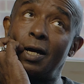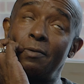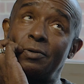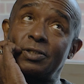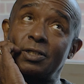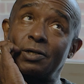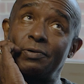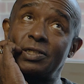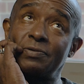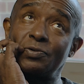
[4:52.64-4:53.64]
I was a
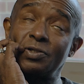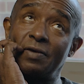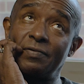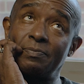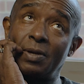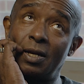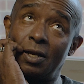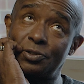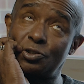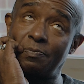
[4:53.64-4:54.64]
career civil servant. My
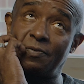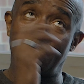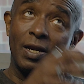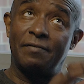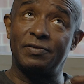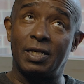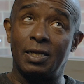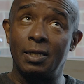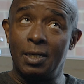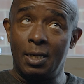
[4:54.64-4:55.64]
last job before I left
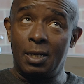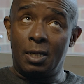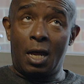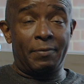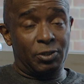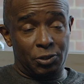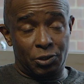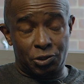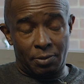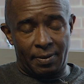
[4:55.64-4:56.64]
here, I've been doing
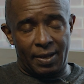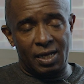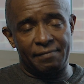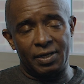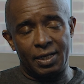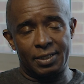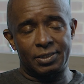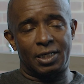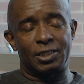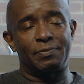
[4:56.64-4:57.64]
this job about 11
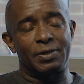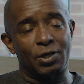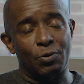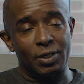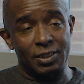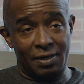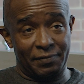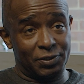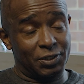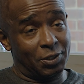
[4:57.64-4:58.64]
years. I used to run the Equality and
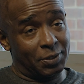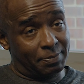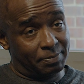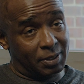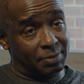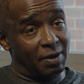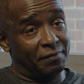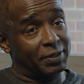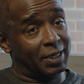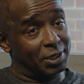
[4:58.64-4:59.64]
Diversity Unit in the Department
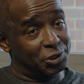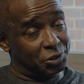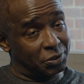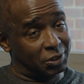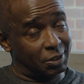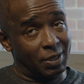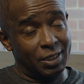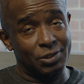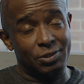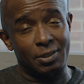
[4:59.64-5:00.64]
for Education. So I
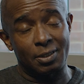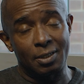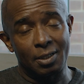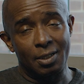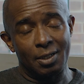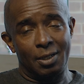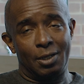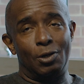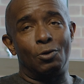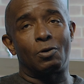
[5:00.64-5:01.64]
used to
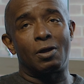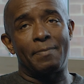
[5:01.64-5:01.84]
look